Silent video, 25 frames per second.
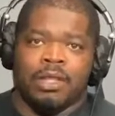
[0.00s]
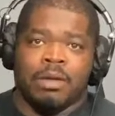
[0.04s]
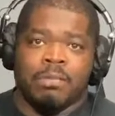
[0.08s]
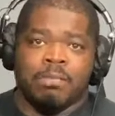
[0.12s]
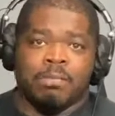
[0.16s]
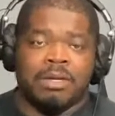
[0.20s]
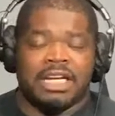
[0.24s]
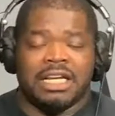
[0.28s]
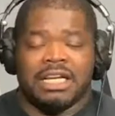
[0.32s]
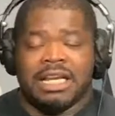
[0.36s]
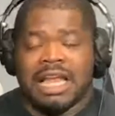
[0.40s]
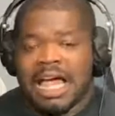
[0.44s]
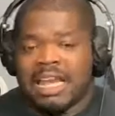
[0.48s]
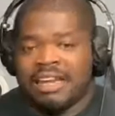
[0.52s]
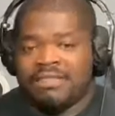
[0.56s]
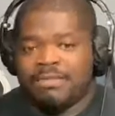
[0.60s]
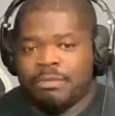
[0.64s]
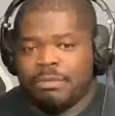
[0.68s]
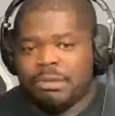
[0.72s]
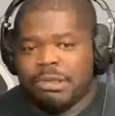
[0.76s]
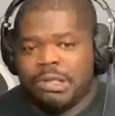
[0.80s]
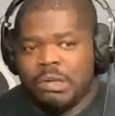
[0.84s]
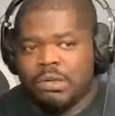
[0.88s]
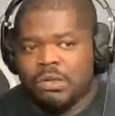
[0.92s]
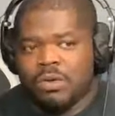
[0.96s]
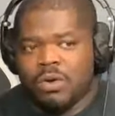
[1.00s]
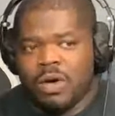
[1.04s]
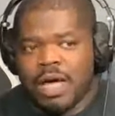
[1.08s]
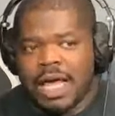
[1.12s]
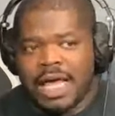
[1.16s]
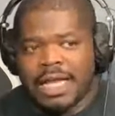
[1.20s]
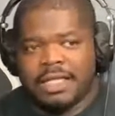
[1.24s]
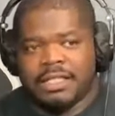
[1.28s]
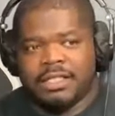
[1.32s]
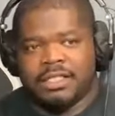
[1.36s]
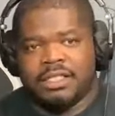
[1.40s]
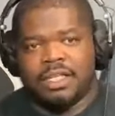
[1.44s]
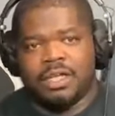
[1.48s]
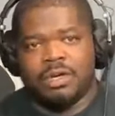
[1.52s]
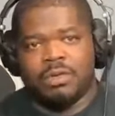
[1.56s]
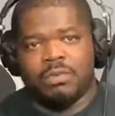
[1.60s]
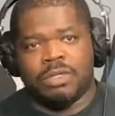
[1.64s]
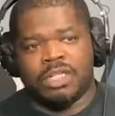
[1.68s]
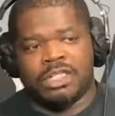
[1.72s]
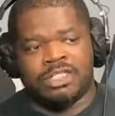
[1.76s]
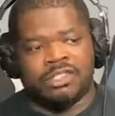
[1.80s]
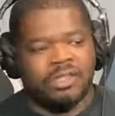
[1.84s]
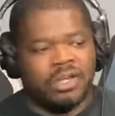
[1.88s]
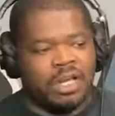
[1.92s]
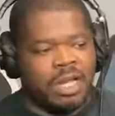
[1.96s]
But a lot of them don't know how to deal
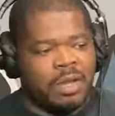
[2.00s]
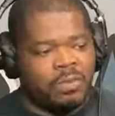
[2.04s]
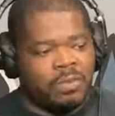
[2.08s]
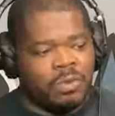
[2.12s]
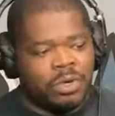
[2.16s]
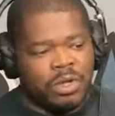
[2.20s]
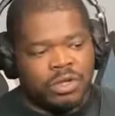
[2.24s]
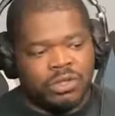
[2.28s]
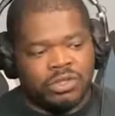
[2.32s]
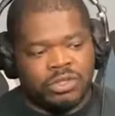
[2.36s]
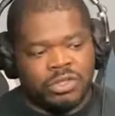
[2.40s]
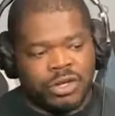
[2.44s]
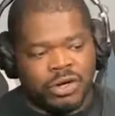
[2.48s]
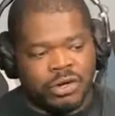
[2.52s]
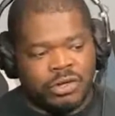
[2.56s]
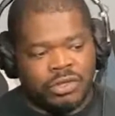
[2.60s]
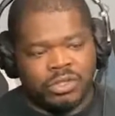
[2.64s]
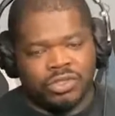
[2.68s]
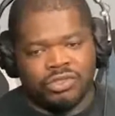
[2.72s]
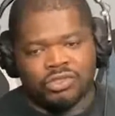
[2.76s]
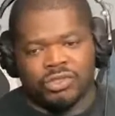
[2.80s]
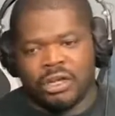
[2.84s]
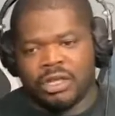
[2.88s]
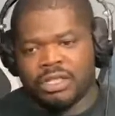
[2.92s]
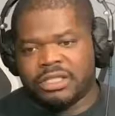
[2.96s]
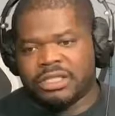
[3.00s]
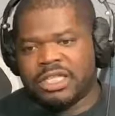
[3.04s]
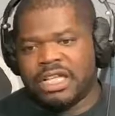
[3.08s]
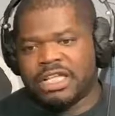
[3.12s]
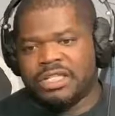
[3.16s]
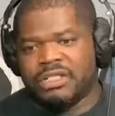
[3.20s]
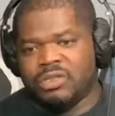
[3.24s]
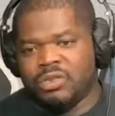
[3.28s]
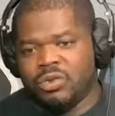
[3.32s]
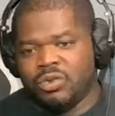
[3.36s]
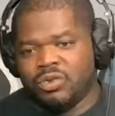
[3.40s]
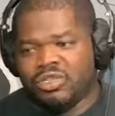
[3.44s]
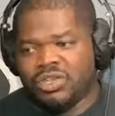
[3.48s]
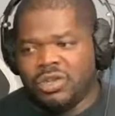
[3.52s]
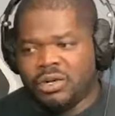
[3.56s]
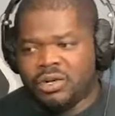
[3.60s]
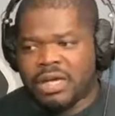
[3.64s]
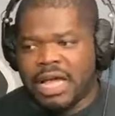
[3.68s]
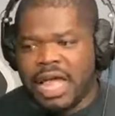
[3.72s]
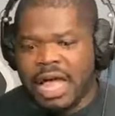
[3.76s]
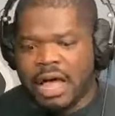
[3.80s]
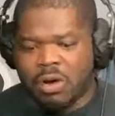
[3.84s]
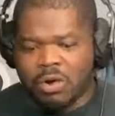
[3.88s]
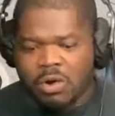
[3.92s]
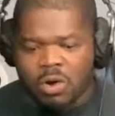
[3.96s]
with it, so they will turn to drugs. They do turn
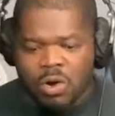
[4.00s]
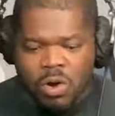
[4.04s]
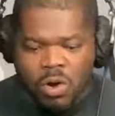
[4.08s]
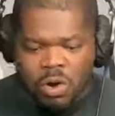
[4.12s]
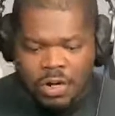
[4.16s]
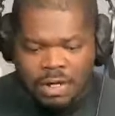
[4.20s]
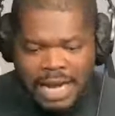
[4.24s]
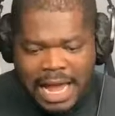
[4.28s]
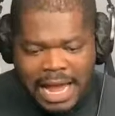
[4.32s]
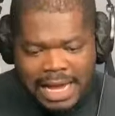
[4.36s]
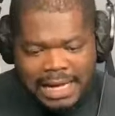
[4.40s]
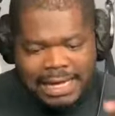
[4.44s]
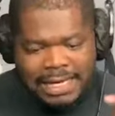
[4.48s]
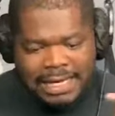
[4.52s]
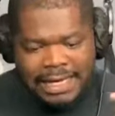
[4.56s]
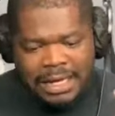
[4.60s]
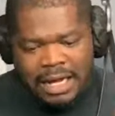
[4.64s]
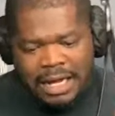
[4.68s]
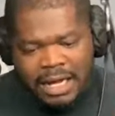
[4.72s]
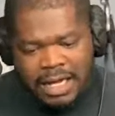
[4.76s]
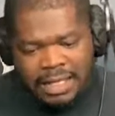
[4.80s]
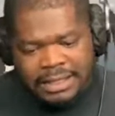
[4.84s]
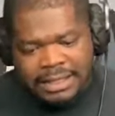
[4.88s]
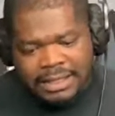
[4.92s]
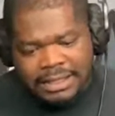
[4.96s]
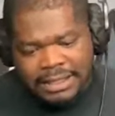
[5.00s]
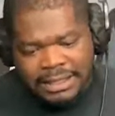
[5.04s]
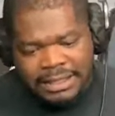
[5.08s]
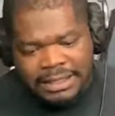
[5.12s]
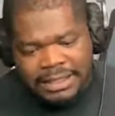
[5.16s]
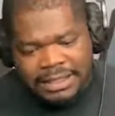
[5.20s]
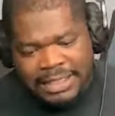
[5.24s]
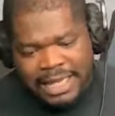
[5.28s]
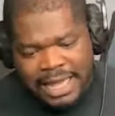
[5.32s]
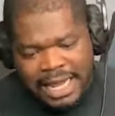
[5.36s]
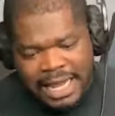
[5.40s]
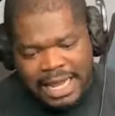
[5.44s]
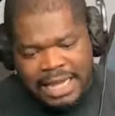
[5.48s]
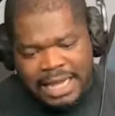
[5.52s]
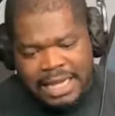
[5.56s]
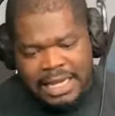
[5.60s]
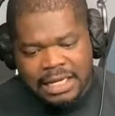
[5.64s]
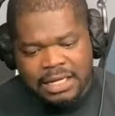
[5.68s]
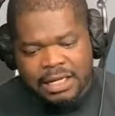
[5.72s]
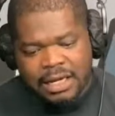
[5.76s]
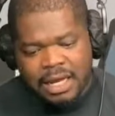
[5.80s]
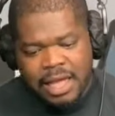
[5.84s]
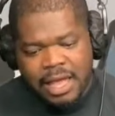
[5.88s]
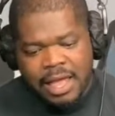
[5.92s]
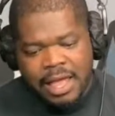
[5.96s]
to alcohol, and I can
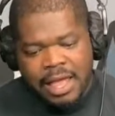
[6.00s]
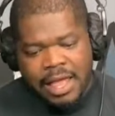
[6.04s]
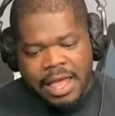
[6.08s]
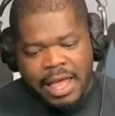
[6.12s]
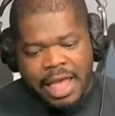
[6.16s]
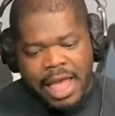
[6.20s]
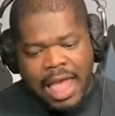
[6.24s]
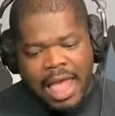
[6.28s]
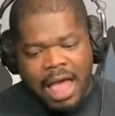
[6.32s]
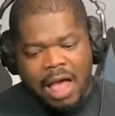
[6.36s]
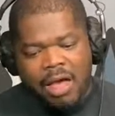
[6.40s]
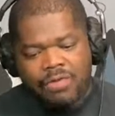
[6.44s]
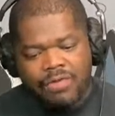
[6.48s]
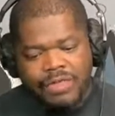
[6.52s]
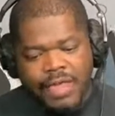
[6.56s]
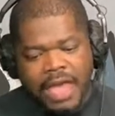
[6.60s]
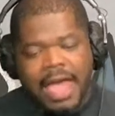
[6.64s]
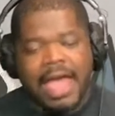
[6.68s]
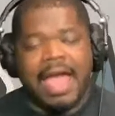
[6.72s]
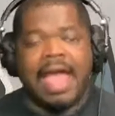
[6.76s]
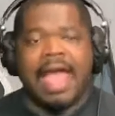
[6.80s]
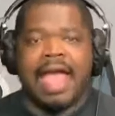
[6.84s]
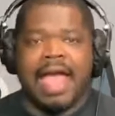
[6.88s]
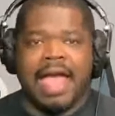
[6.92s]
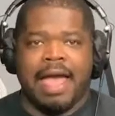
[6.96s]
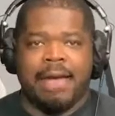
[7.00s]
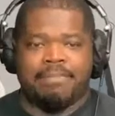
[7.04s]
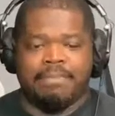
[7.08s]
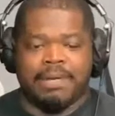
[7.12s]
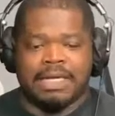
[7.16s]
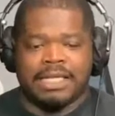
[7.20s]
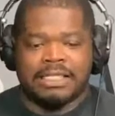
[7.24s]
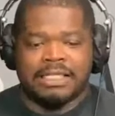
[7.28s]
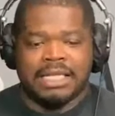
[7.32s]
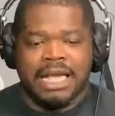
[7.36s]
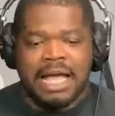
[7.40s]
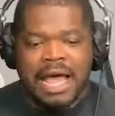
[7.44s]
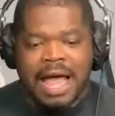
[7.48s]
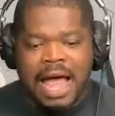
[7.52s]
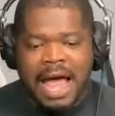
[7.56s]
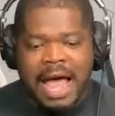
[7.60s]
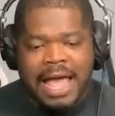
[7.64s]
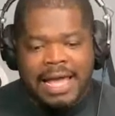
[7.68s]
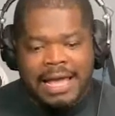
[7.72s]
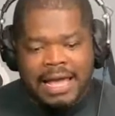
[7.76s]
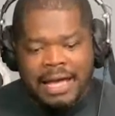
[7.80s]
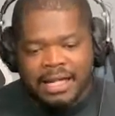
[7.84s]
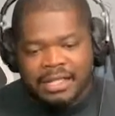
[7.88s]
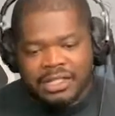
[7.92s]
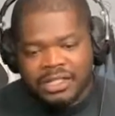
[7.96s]
understand how that happens.
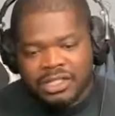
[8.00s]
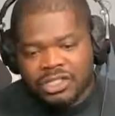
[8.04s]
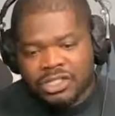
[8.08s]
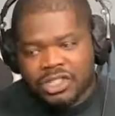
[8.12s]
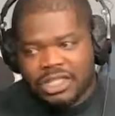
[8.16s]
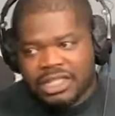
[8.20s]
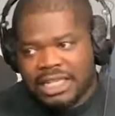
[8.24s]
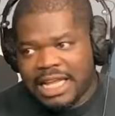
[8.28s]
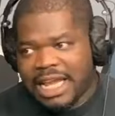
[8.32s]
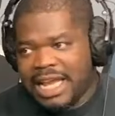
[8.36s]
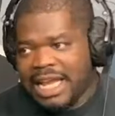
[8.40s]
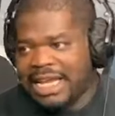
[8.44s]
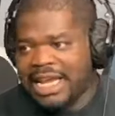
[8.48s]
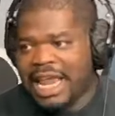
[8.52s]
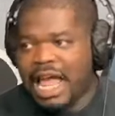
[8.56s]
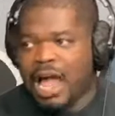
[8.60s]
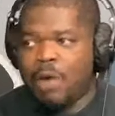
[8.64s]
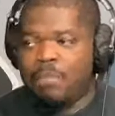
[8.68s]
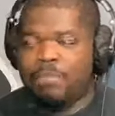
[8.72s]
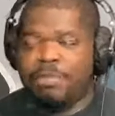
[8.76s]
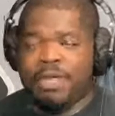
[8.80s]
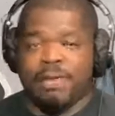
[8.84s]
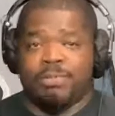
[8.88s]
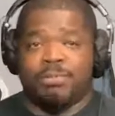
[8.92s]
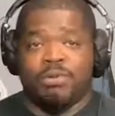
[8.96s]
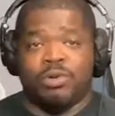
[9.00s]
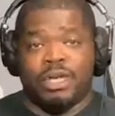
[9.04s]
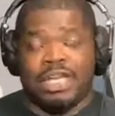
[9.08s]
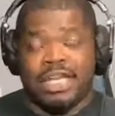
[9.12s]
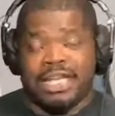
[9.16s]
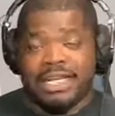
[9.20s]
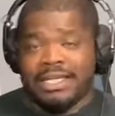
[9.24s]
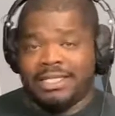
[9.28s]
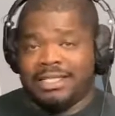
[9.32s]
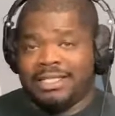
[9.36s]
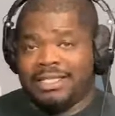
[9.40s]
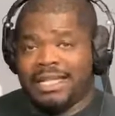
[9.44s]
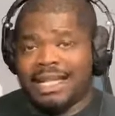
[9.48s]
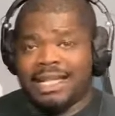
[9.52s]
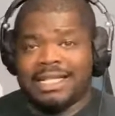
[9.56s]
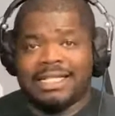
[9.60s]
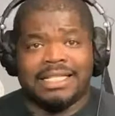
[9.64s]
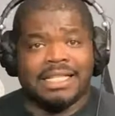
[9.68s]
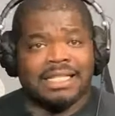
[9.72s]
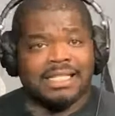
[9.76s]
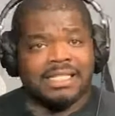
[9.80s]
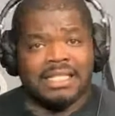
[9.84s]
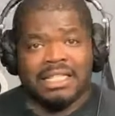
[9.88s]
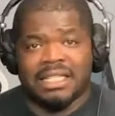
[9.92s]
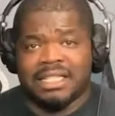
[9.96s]
I understand how people get
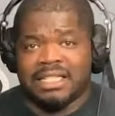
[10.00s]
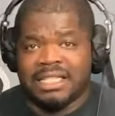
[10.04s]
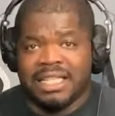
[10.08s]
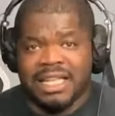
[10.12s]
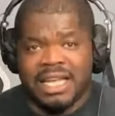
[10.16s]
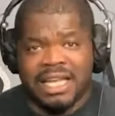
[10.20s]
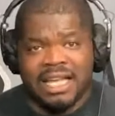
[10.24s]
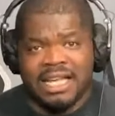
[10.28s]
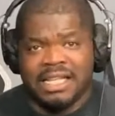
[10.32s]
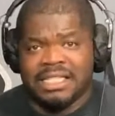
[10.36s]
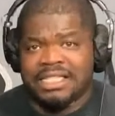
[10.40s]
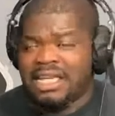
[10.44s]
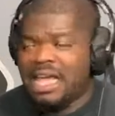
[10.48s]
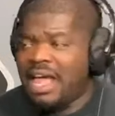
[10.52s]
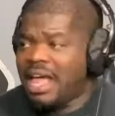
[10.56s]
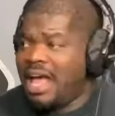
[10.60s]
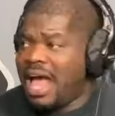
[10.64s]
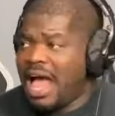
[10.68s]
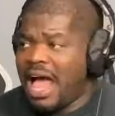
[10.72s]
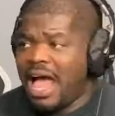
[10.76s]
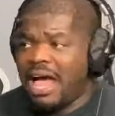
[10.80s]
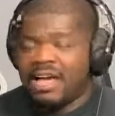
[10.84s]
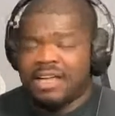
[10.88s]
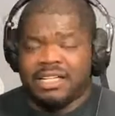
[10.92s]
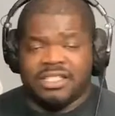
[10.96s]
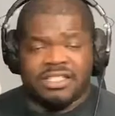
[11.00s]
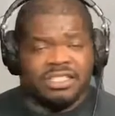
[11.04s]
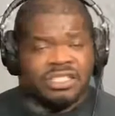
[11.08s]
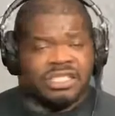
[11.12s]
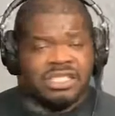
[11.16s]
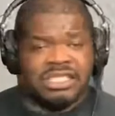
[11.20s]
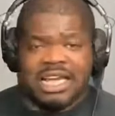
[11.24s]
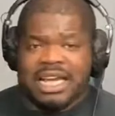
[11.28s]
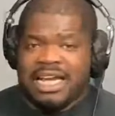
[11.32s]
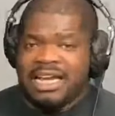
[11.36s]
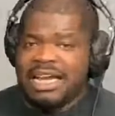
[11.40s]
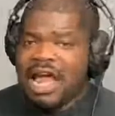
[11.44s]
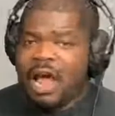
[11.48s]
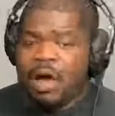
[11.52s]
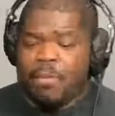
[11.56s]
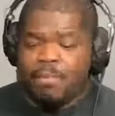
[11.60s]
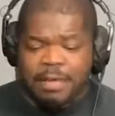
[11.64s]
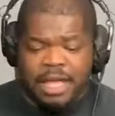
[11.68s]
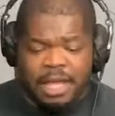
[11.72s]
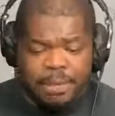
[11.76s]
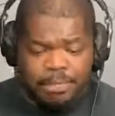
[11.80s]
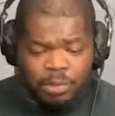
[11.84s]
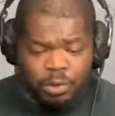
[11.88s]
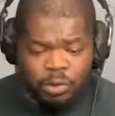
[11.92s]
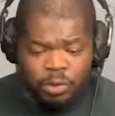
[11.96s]
addicted to things. I understand how
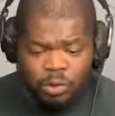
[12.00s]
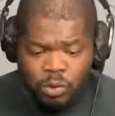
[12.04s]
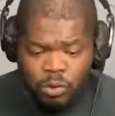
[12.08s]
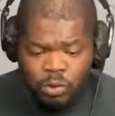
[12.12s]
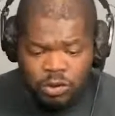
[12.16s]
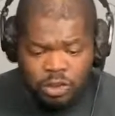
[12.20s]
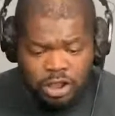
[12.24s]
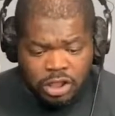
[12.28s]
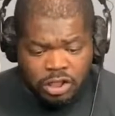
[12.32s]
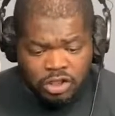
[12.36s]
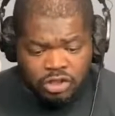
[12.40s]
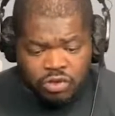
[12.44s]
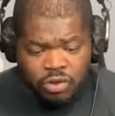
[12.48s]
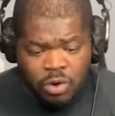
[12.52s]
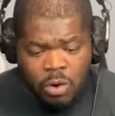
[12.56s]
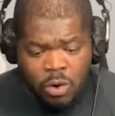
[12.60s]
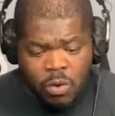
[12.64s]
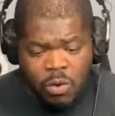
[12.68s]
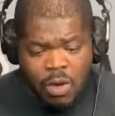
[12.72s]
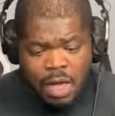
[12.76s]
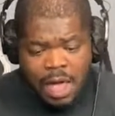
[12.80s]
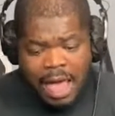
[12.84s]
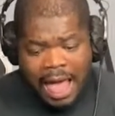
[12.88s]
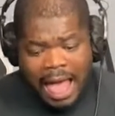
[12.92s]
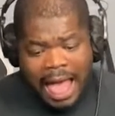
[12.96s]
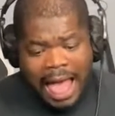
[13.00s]
people lose control.